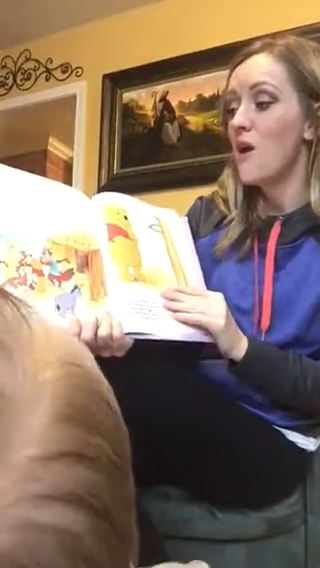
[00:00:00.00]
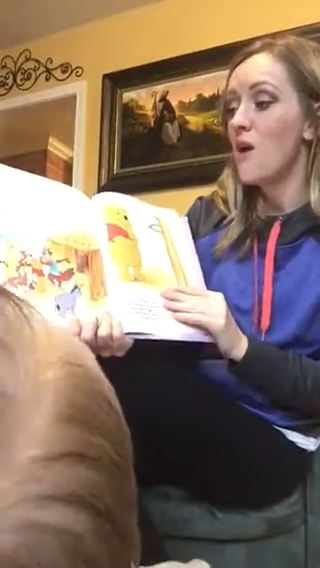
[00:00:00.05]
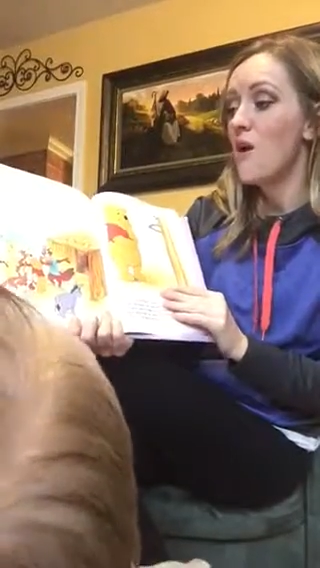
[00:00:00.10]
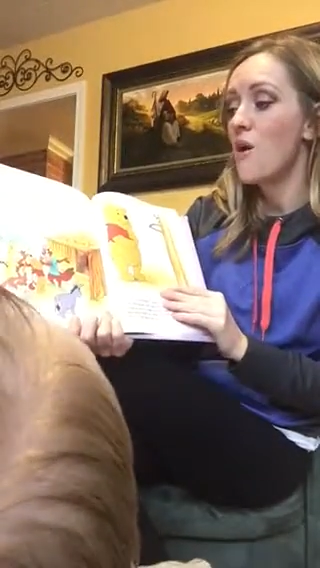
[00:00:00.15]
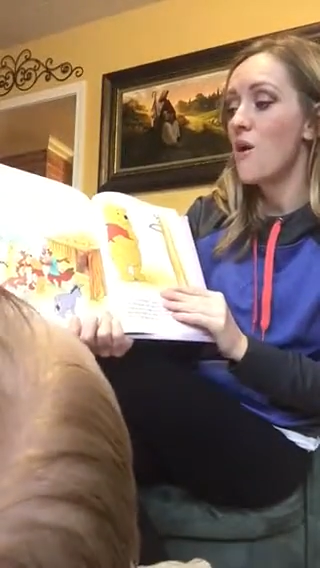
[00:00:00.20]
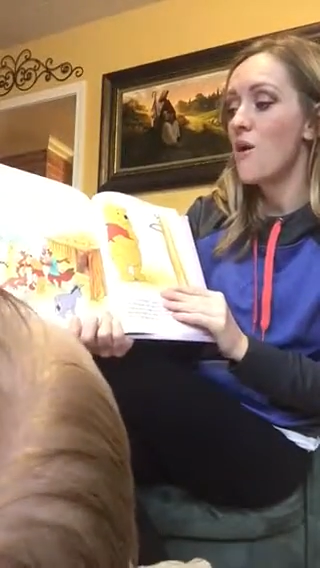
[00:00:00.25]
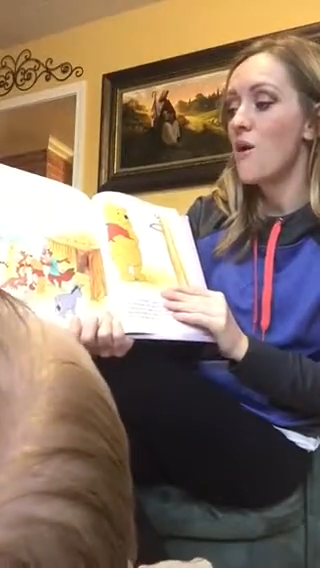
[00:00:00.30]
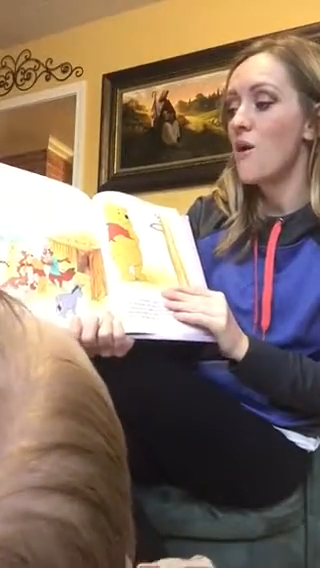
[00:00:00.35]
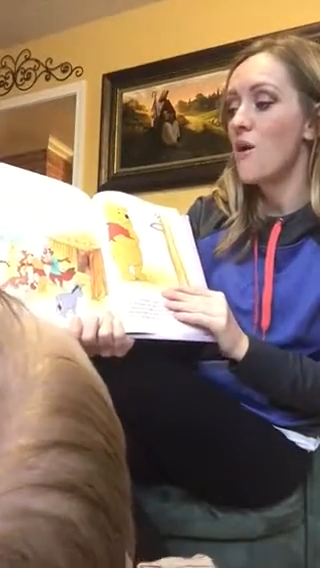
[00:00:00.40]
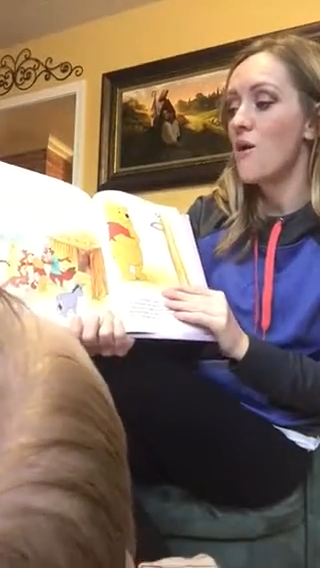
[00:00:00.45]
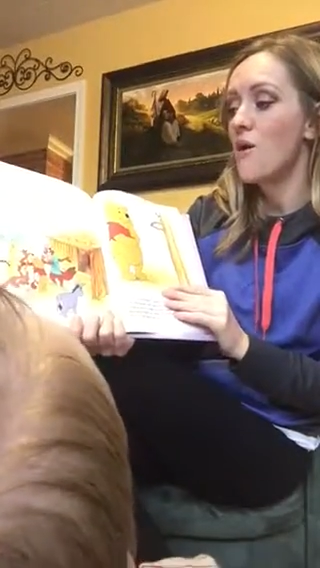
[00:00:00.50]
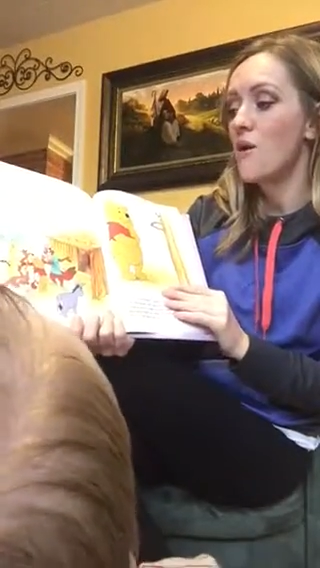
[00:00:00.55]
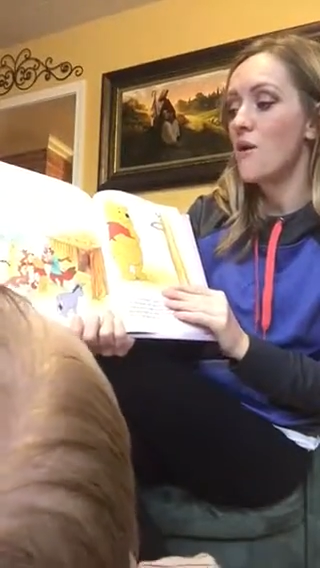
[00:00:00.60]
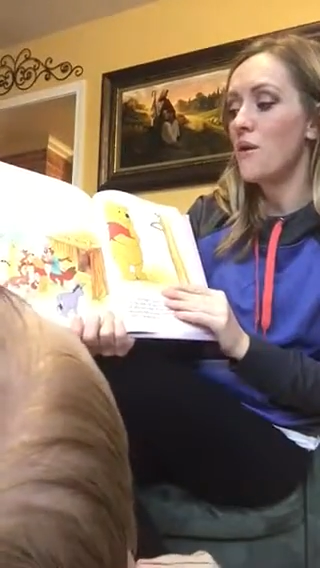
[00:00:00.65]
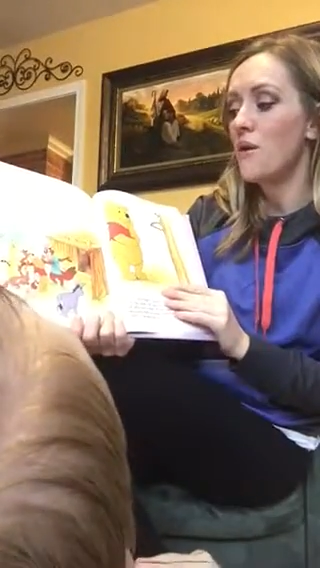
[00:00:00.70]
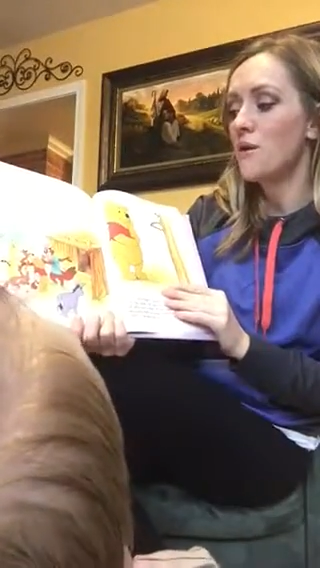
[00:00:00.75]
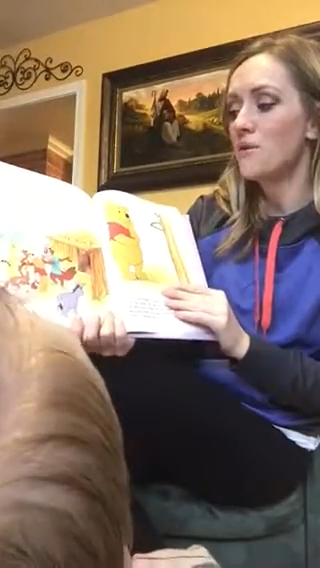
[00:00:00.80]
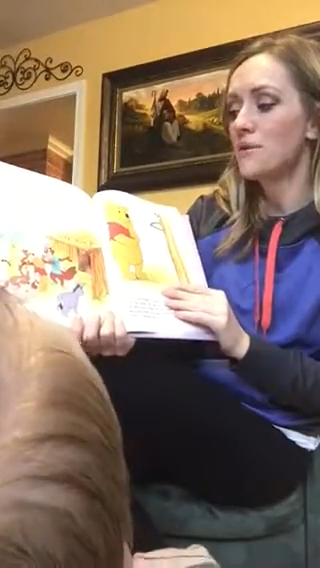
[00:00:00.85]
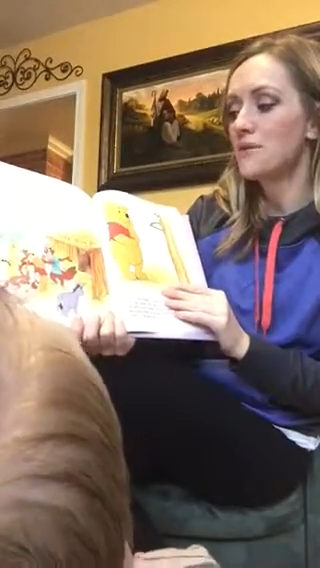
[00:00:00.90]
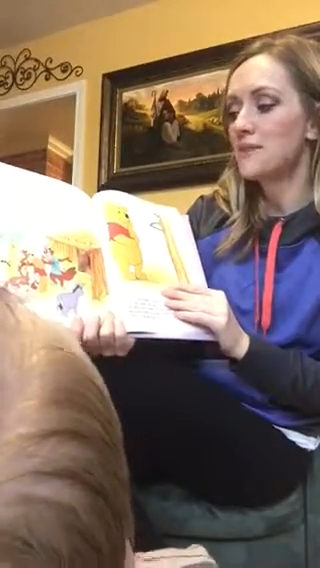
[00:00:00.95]

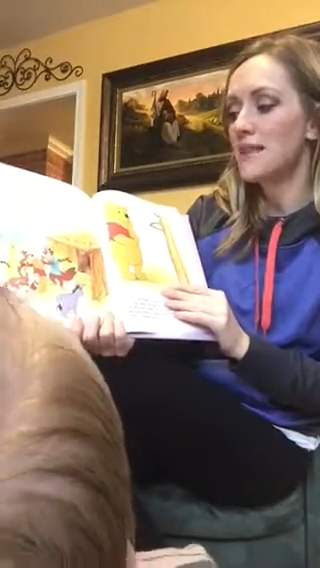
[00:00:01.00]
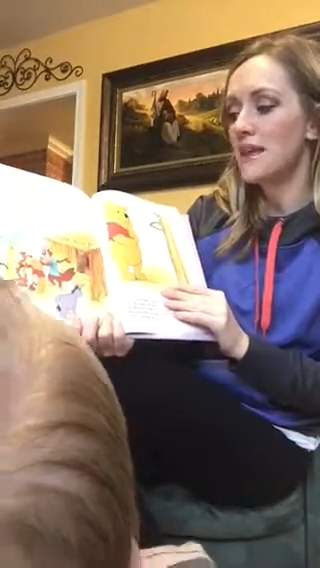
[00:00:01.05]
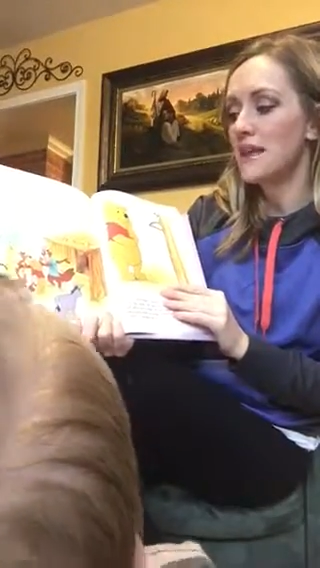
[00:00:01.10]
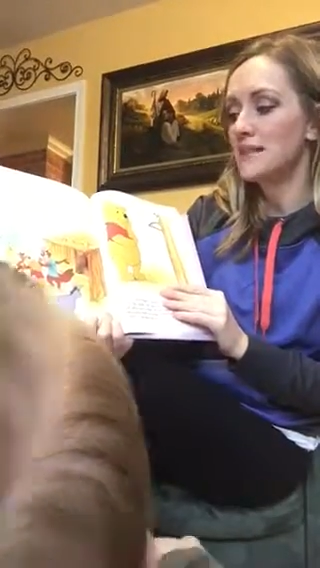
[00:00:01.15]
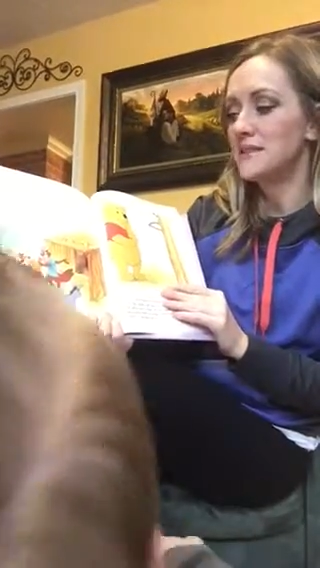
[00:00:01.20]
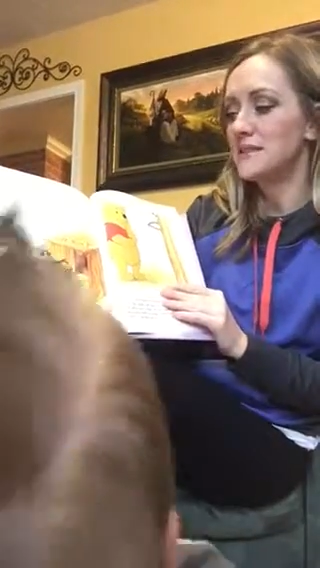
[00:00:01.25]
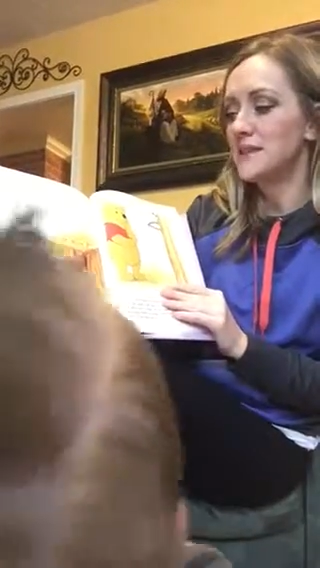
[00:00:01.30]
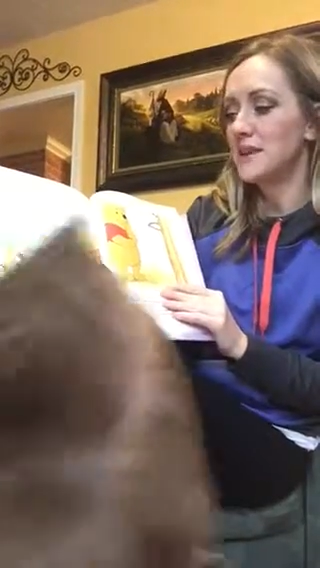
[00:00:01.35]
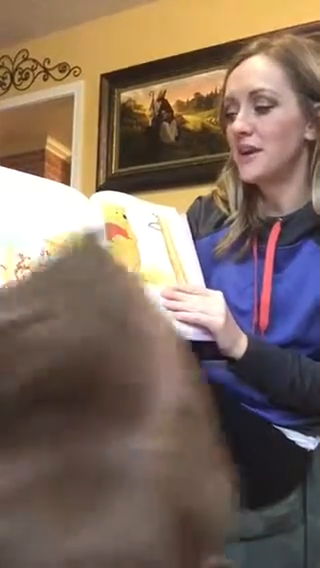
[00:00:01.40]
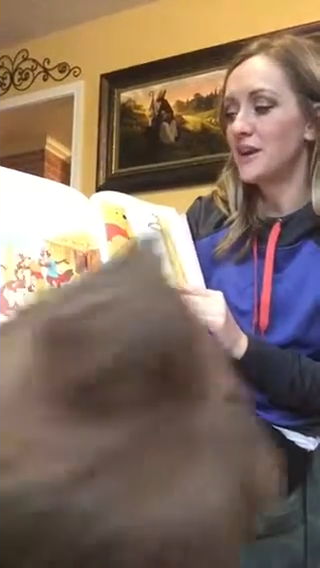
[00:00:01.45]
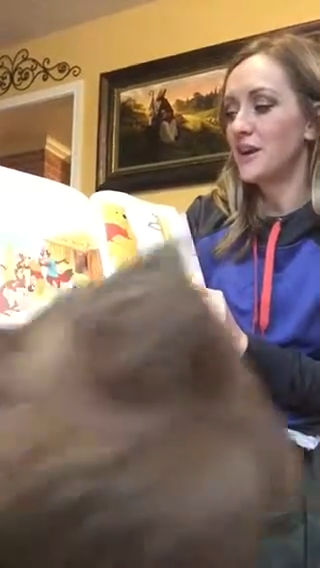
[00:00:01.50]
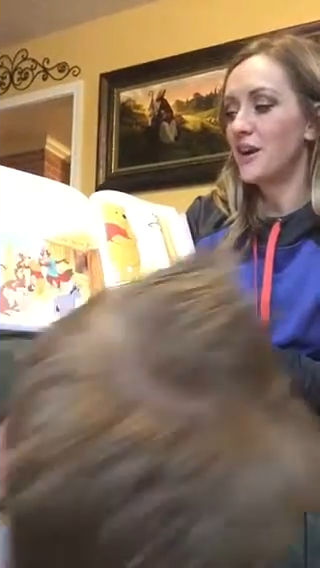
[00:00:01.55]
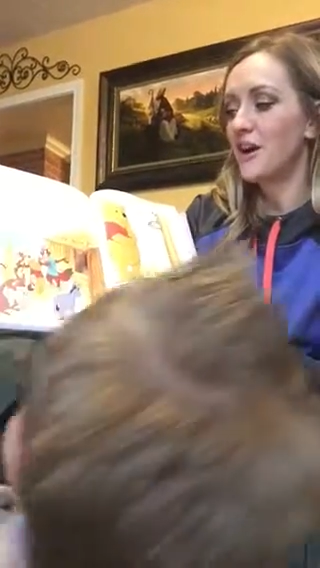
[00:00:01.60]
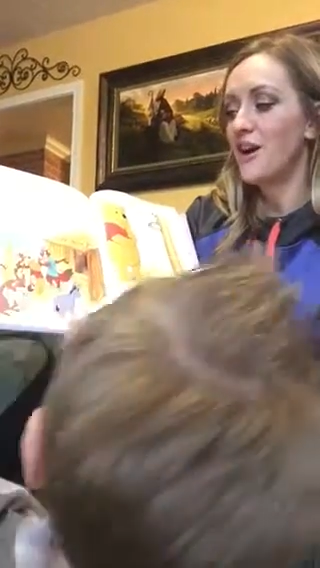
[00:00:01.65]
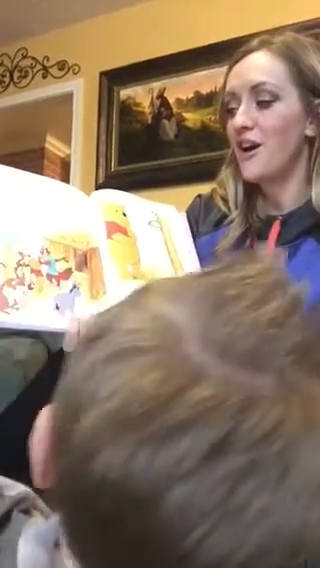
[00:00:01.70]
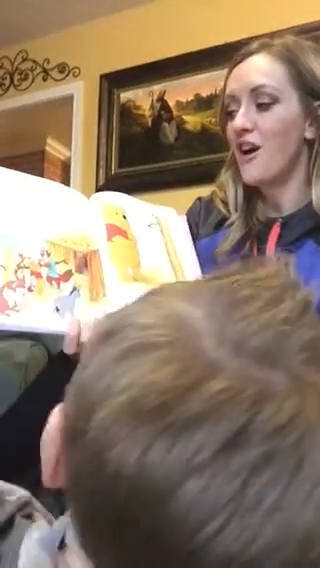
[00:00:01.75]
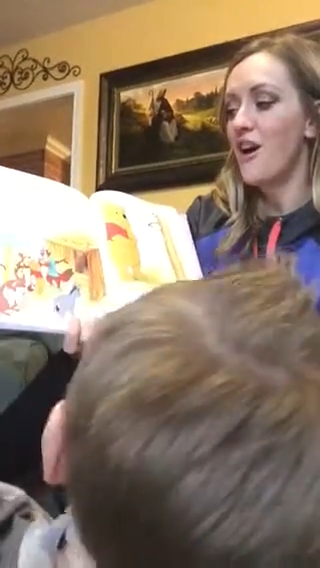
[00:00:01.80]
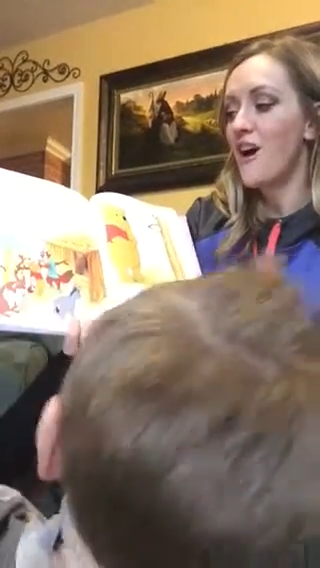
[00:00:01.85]
Oh, said Tigger.